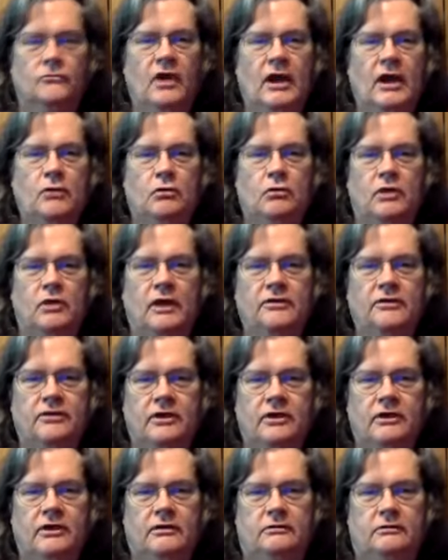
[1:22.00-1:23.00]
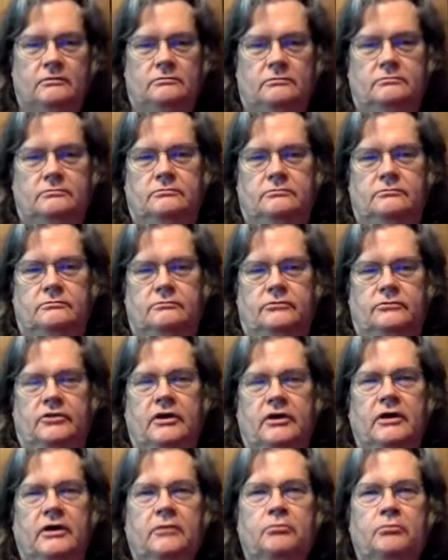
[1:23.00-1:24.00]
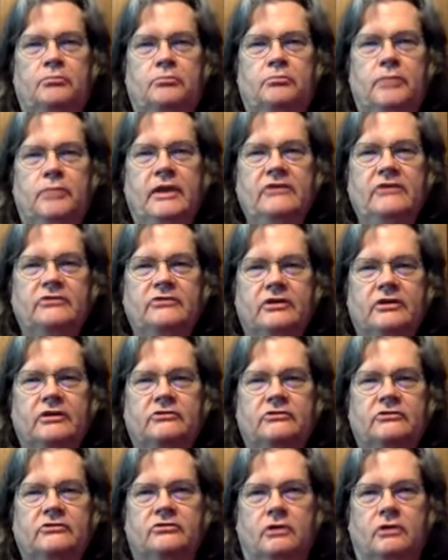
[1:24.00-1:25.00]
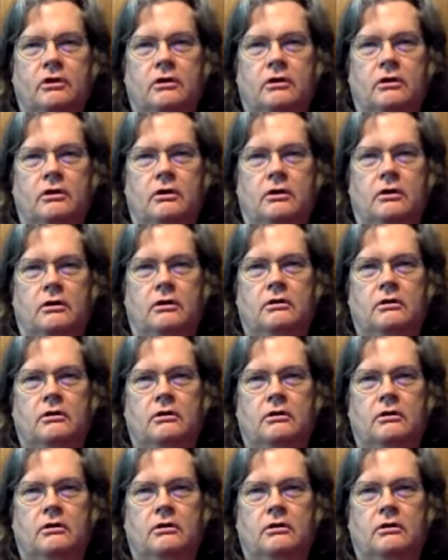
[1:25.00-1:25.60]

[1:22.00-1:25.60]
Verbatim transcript: well, I think the basics are